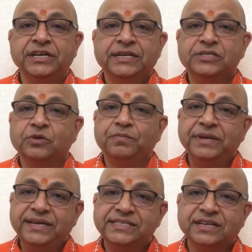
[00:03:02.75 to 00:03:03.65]
So
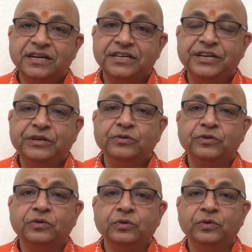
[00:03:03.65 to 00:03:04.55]
please continue
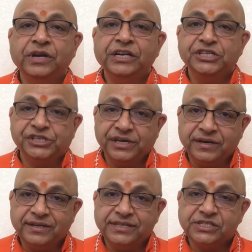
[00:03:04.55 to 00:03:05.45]
to share
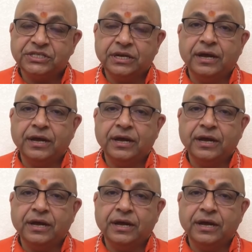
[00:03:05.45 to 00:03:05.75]
these